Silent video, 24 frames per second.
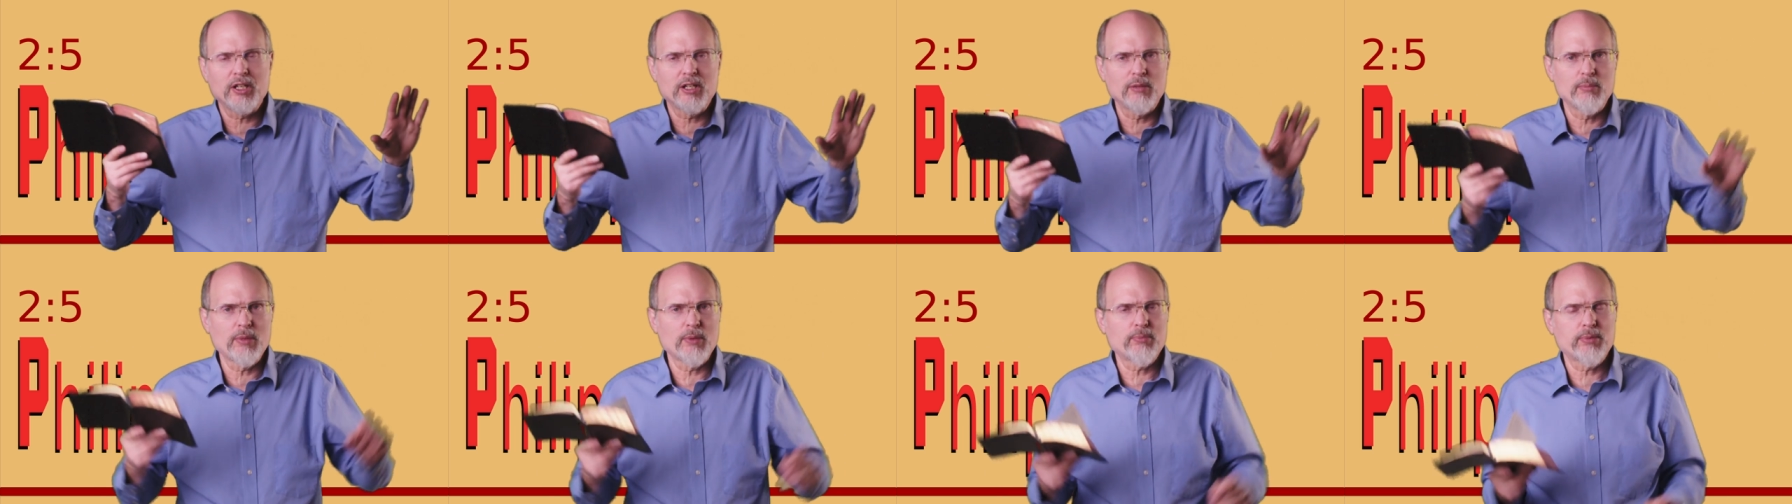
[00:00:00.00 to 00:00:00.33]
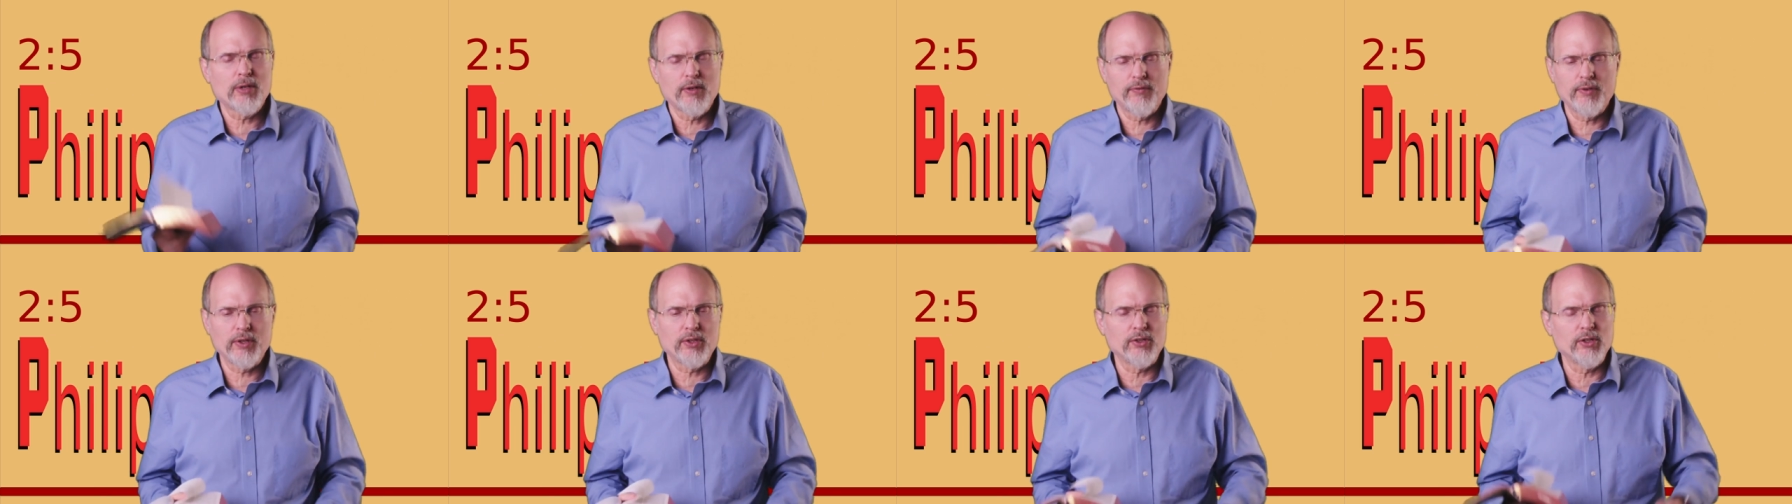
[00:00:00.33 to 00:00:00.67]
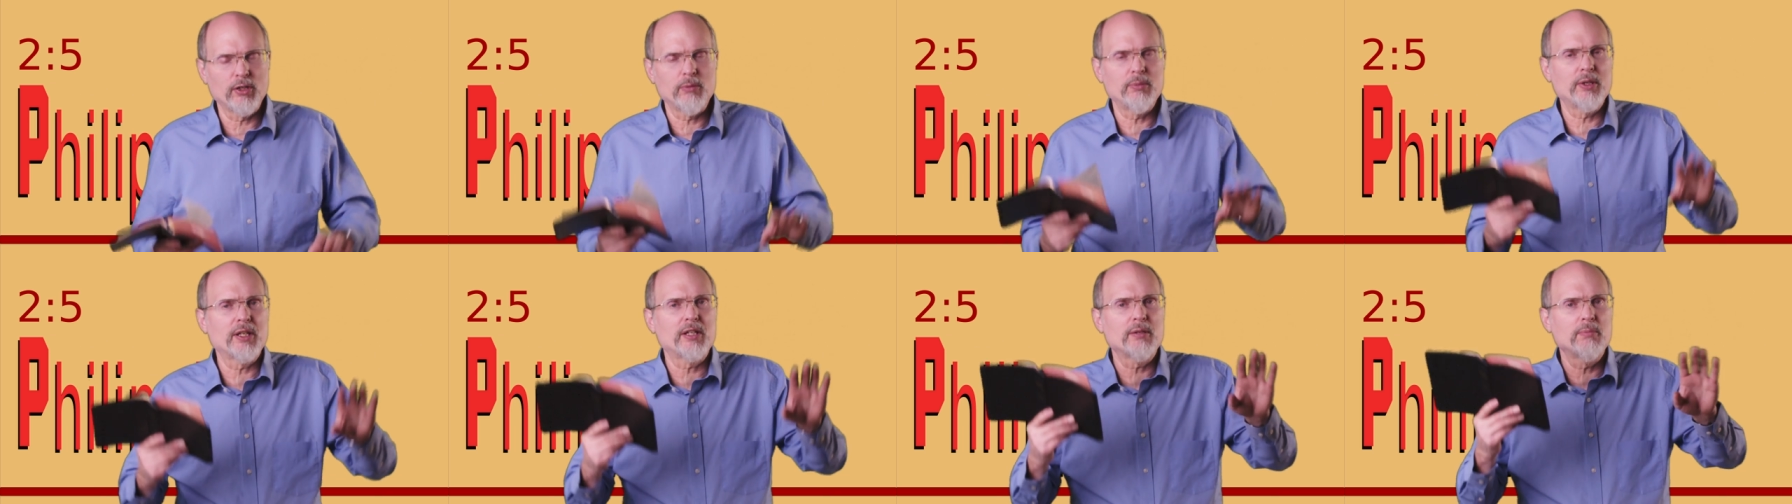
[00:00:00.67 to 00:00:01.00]
can be perfect,
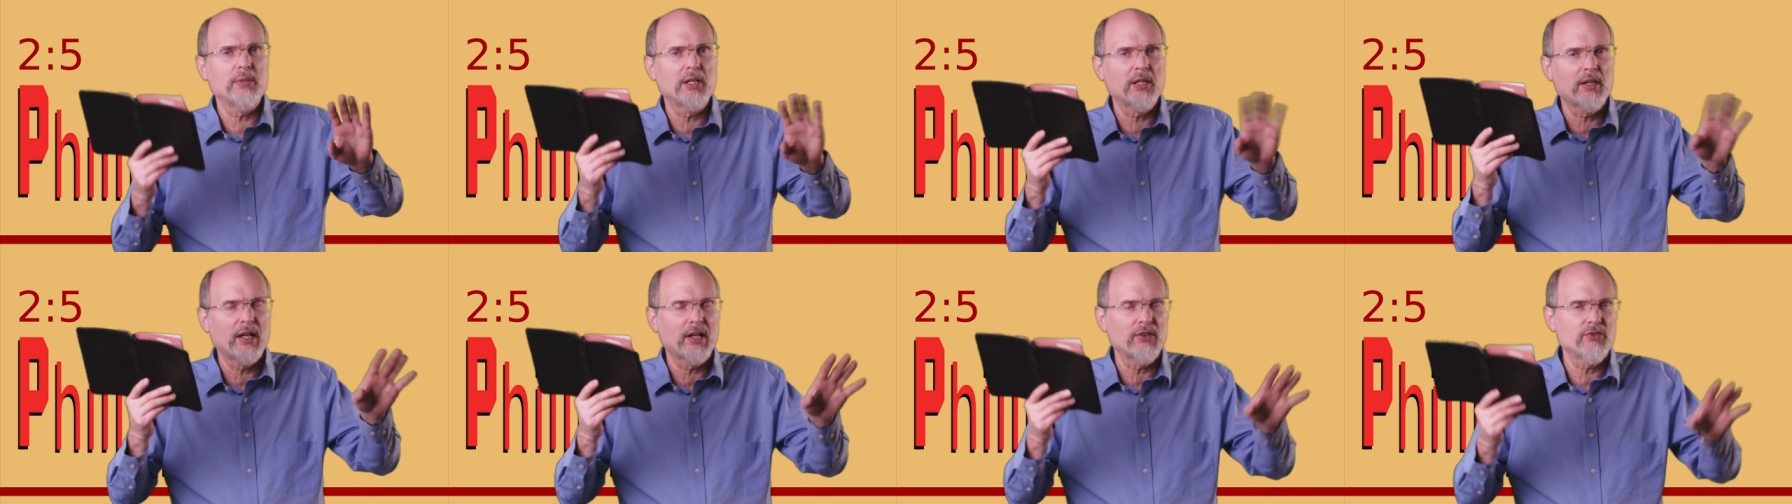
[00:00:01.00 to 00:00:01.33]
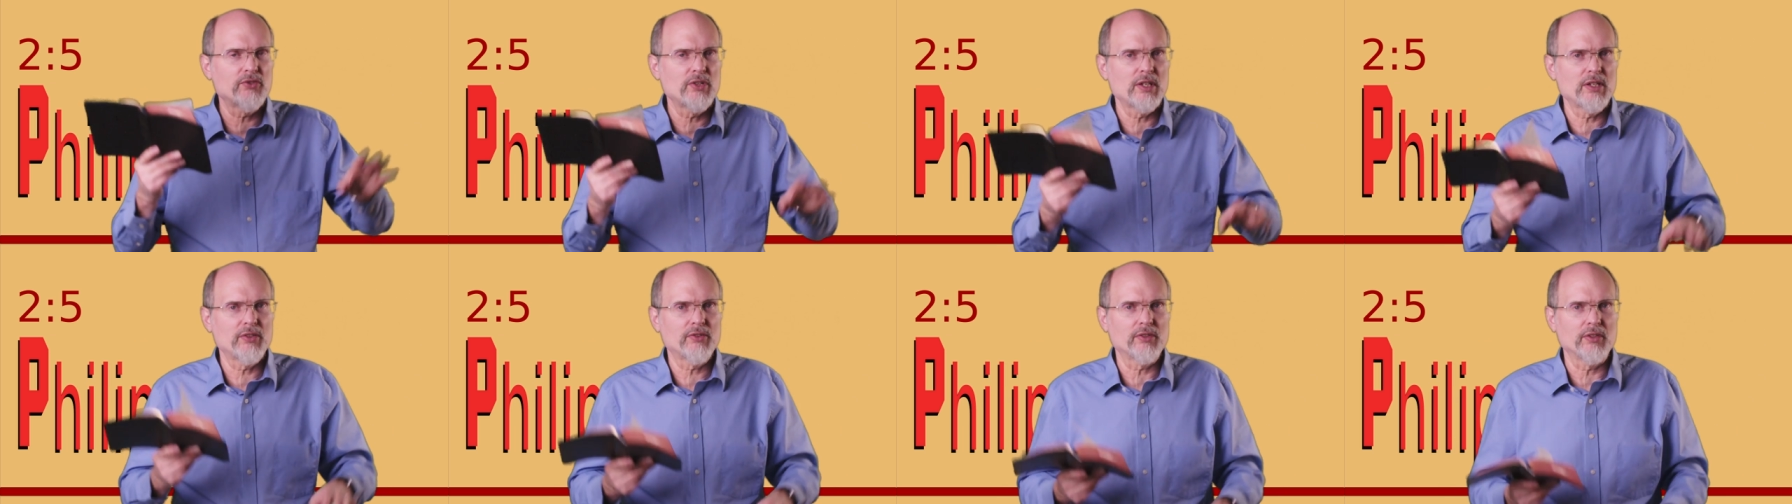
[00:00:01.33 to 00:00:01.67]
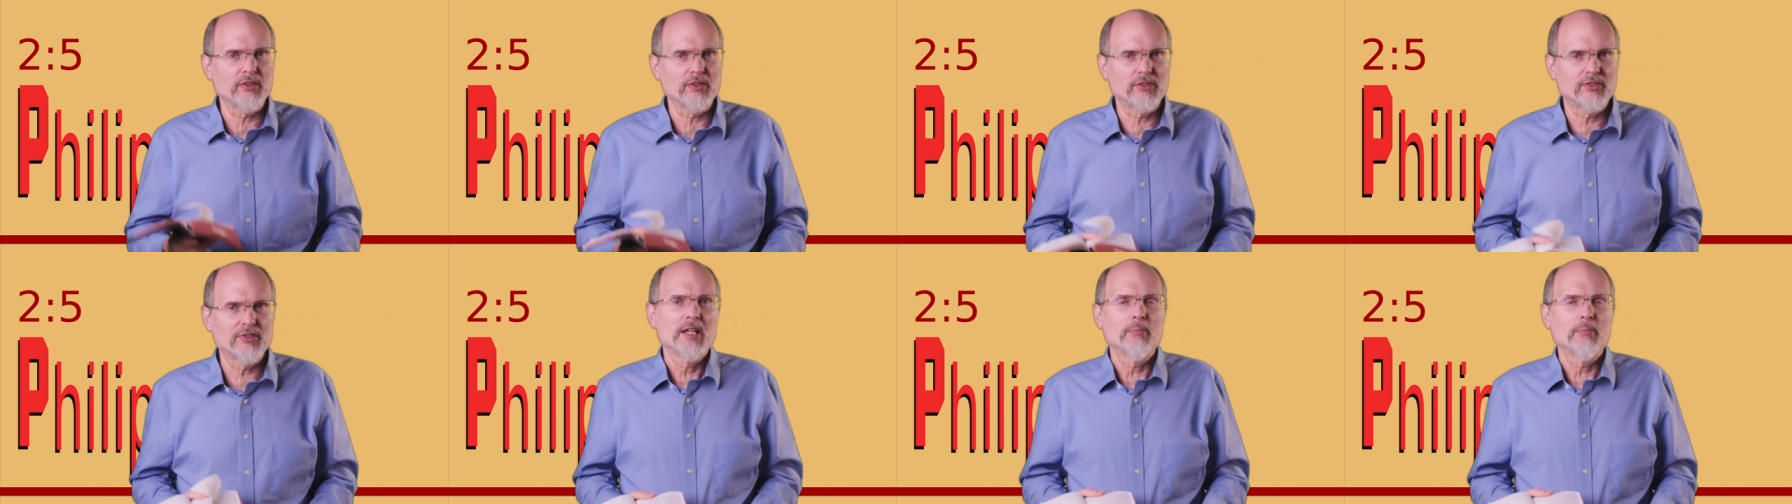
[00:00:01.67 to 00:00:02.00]
nobody can be like Jesus.